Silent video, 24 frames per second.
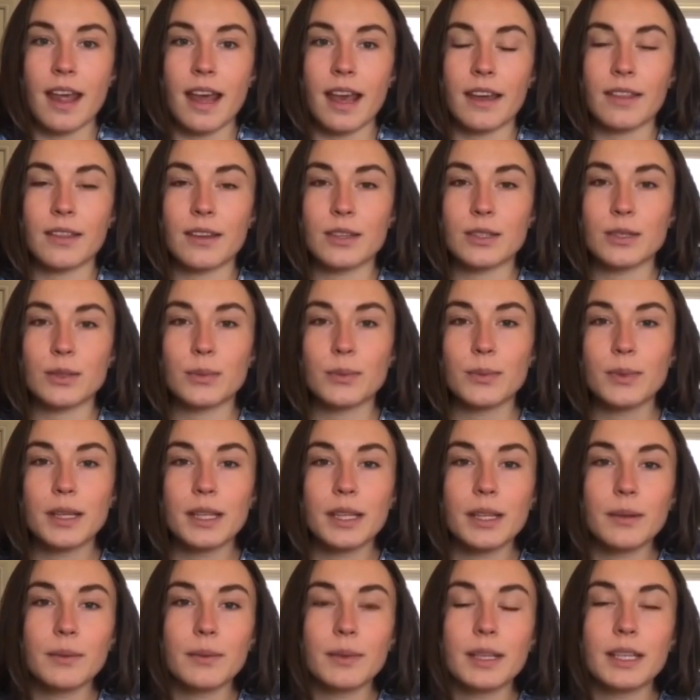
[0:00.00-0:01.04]
and there's a
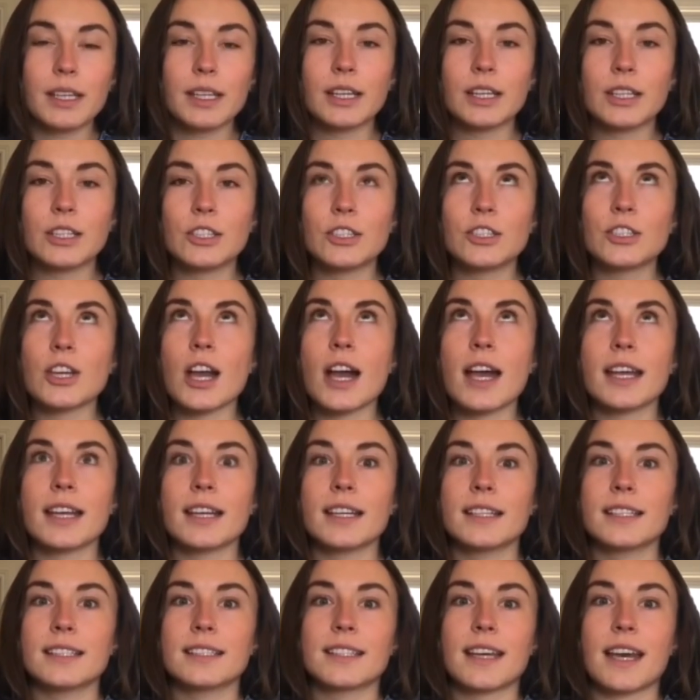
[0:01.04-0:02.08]
really, really
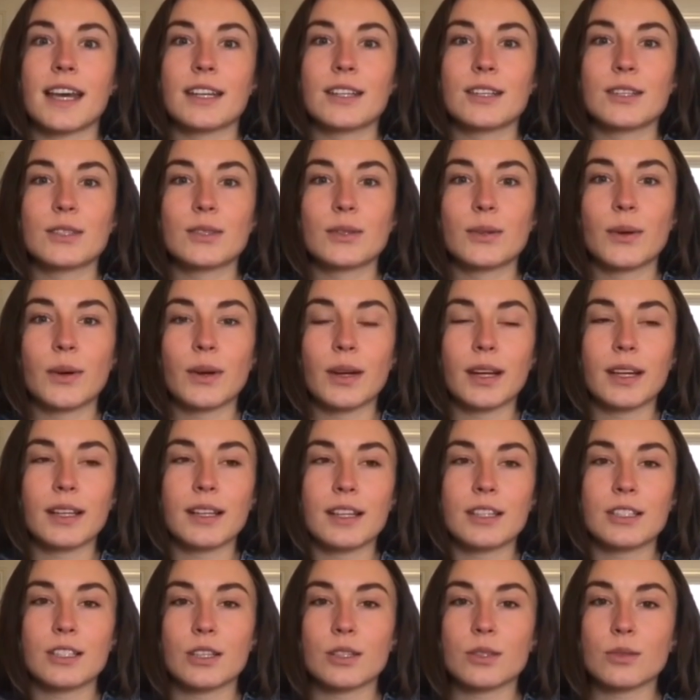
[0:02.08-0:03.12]
giant dinosaur
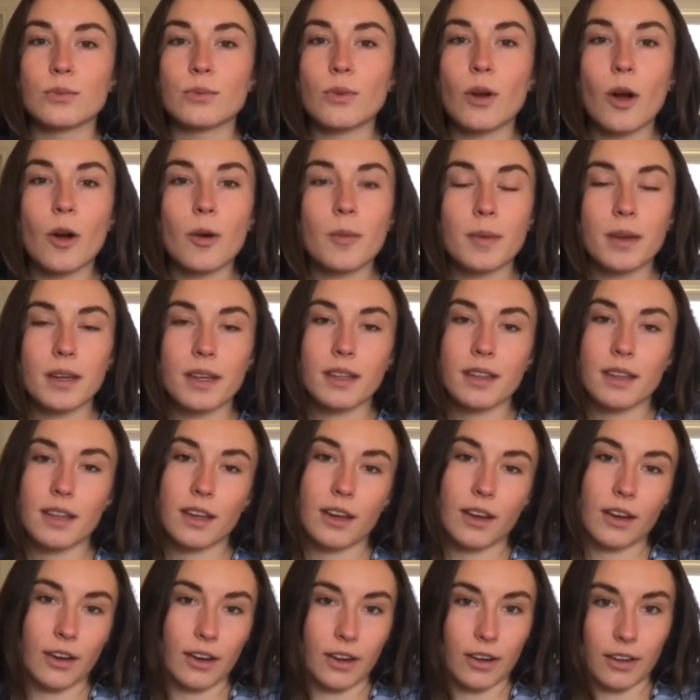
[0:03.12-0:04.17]
that's just roaming
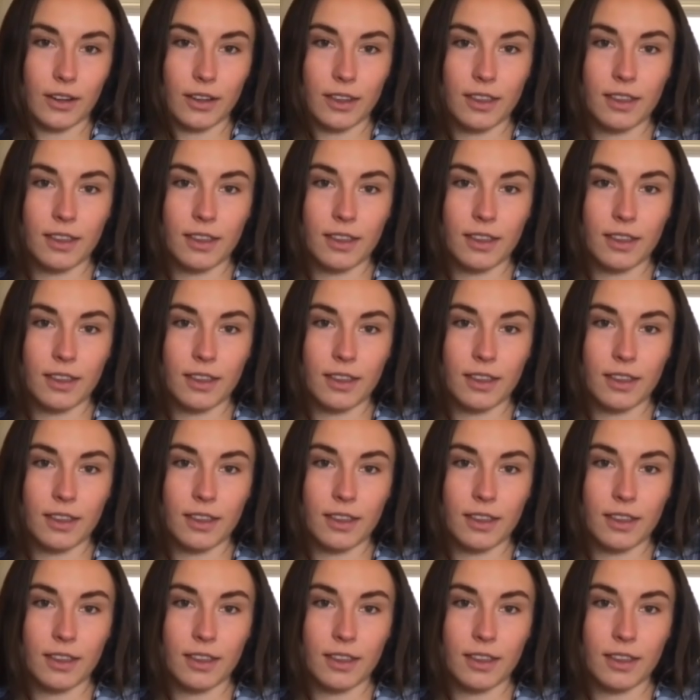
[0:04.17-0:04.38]
the earth.